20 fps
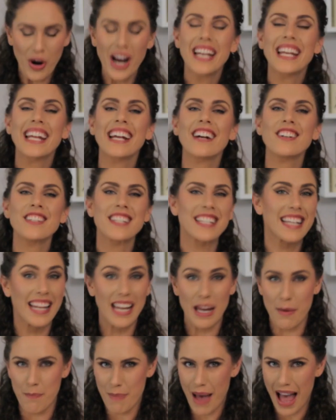right here to
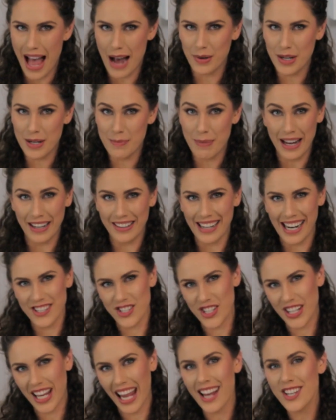get empowered by your
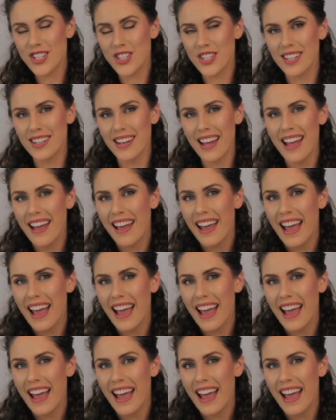education.